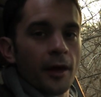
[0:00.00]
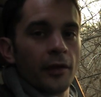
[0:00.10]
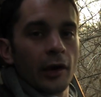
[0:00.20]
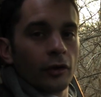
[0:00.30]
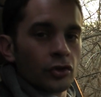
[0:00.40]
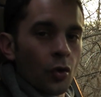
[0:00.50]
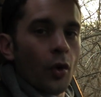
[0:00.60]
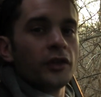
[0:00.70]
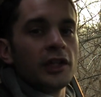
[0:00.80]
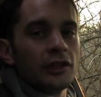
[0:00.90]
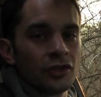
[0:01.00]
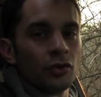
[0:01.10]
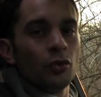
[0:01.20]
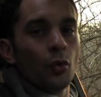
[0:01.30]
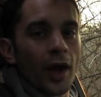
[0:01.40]
They are
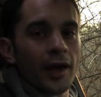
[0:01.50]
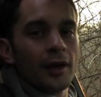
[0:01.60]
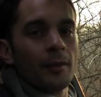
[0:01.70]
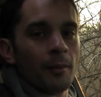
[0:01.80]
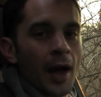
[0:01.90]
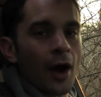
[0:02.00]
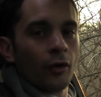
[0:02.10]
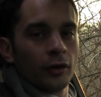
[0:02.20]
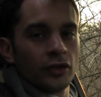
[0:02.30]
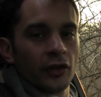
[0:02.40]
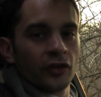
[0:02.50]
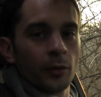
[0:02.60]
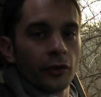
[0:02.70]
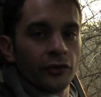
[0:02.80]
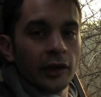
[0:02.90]
22-way
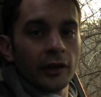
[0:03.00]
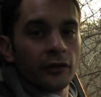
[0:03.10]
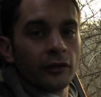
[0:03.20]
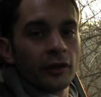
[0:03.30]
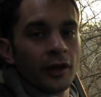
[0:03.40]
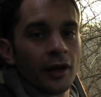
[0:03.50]
power-adjustable seats,